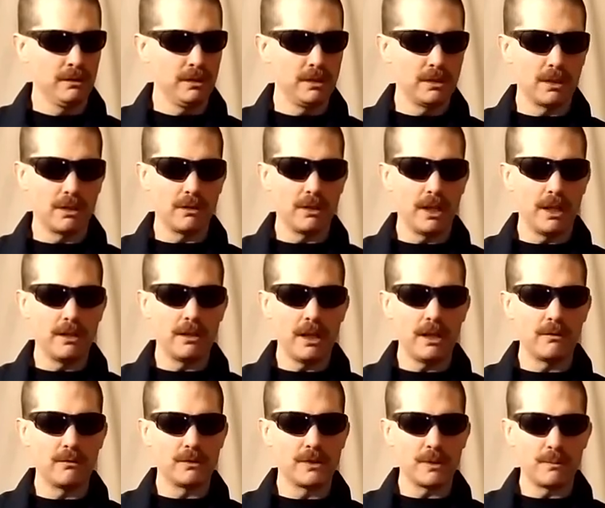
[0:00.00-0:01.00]
you know, and,
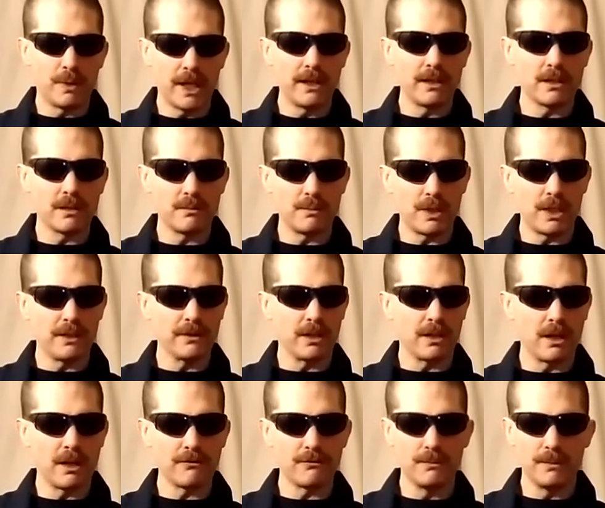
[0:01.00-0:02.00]
and dependent upon the
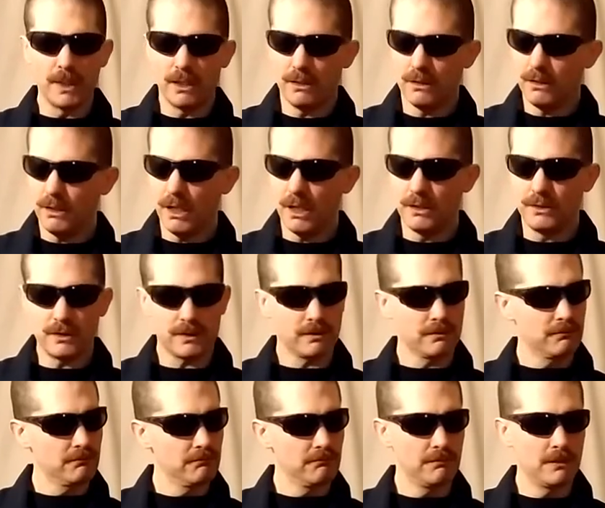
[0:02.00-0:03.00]
government and just,
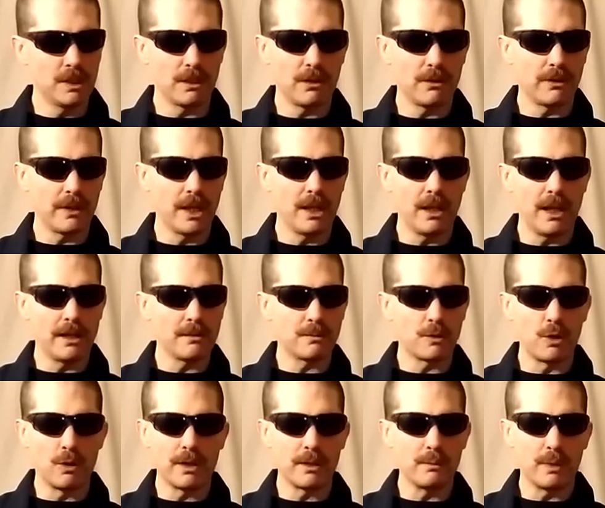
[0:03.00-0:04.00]
you know, they end
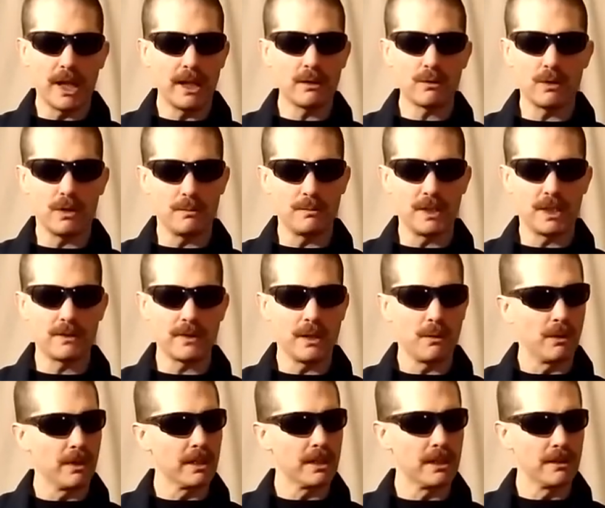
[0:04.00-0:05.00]
up going bankrupt because they
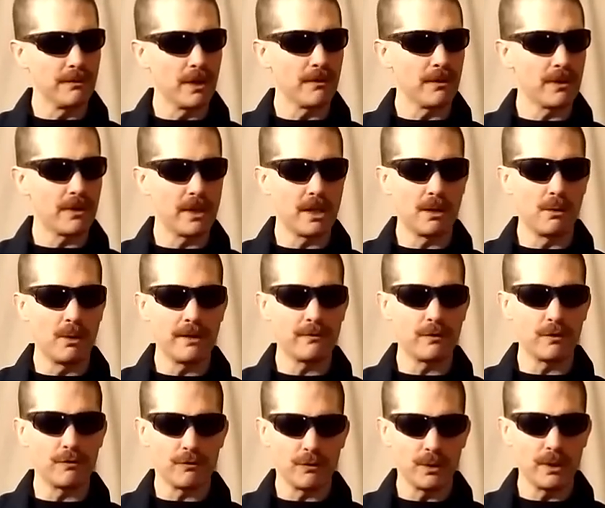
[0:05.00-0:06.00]
want to give everything away
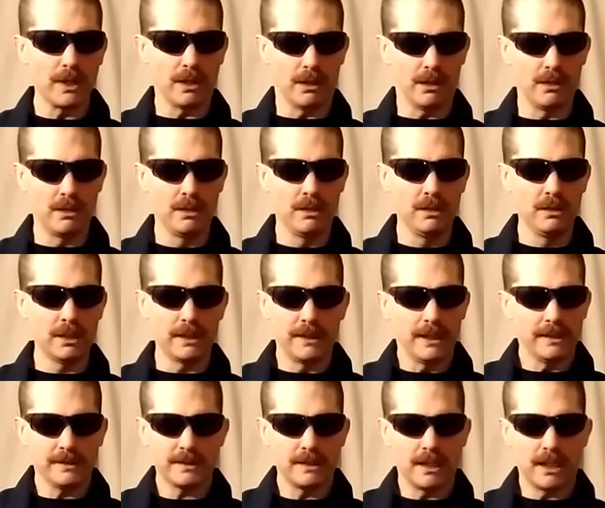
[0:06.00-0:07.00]
for free. And
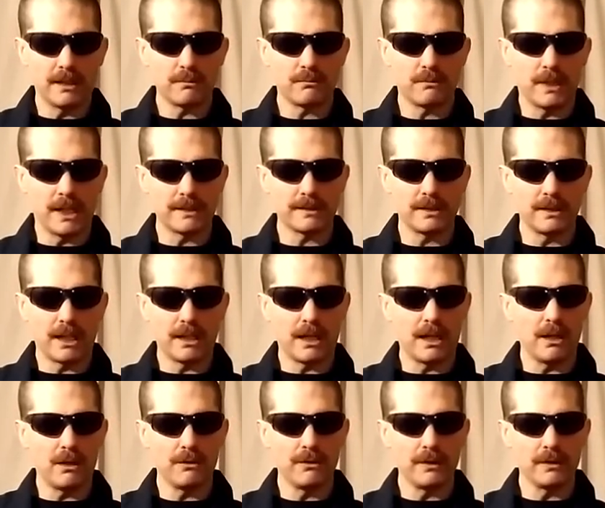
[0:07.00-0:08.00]
that's not, that's not
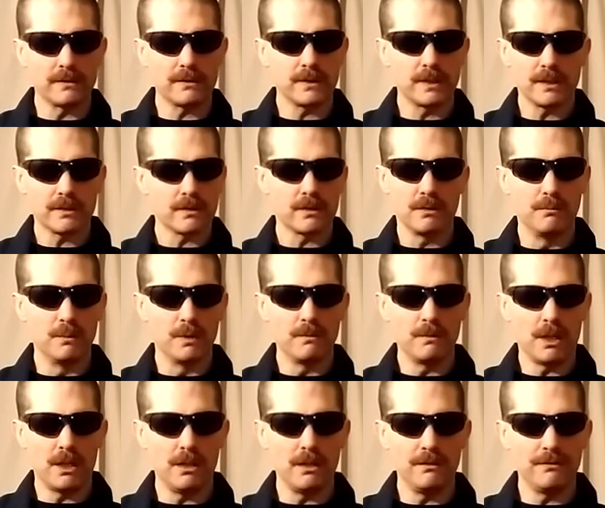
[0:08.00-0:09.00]
how this system
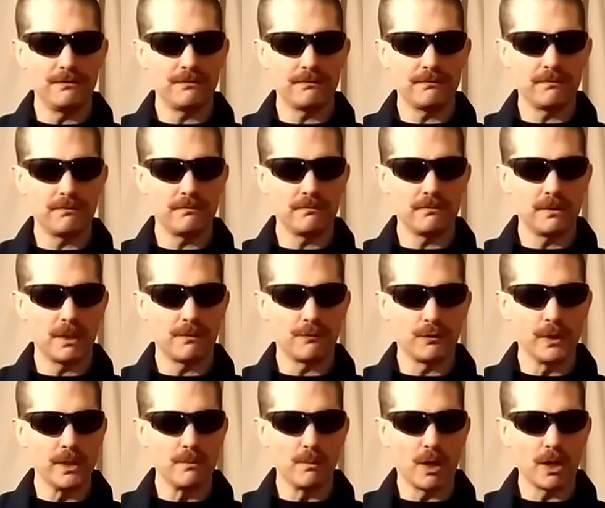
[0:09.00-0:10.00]
of, you know,
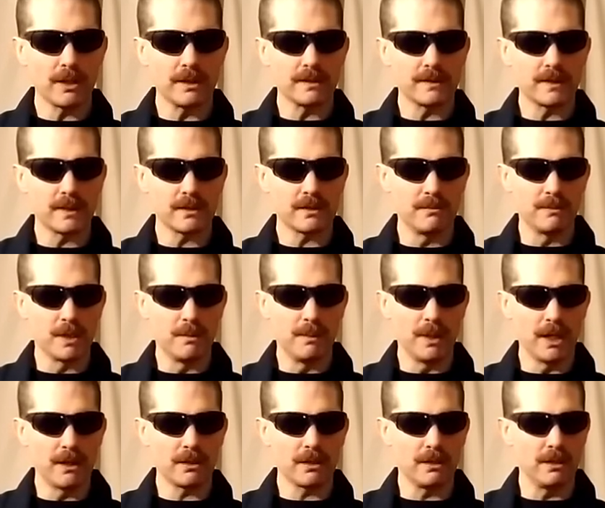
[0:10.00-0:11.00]
free market system in
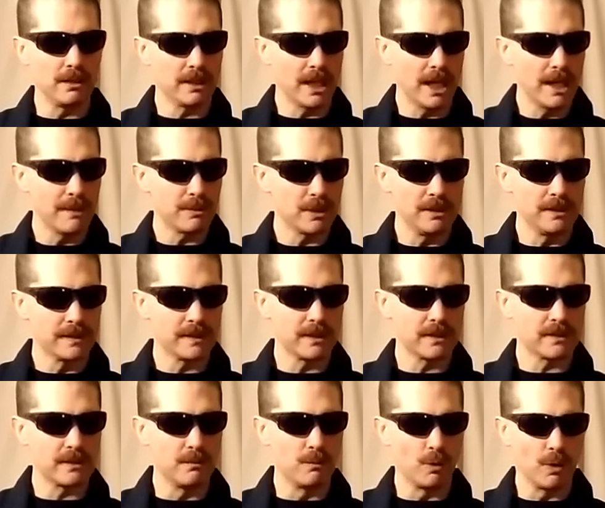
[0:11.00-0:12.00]
America, a capitalist
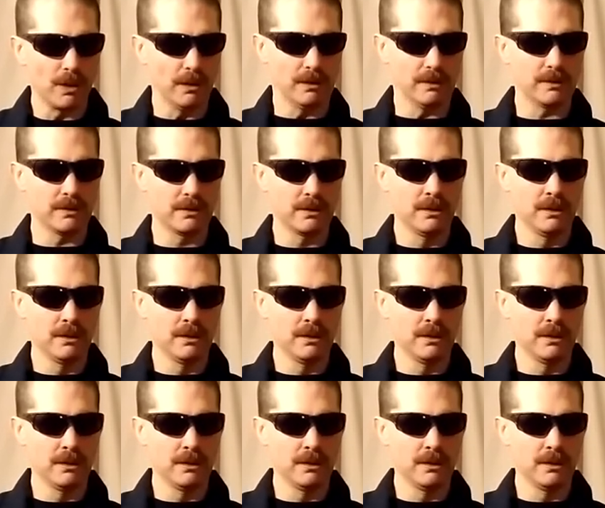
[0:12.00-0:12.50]
system works.